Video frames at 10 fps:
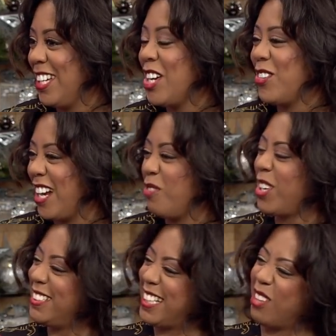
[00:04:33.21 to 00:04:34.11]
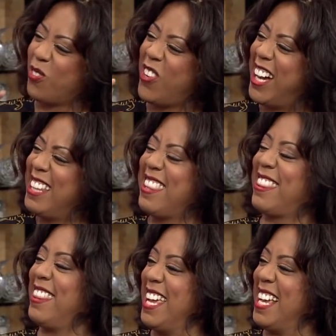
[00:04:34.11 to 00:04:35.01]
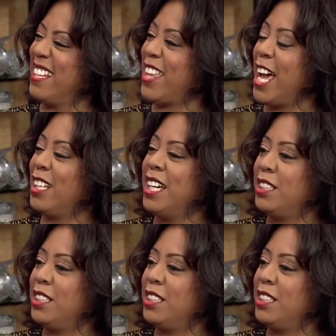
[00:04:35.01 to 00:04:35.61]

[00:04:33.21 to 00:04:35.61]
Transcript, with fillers: -hmm. right? What is that one thing that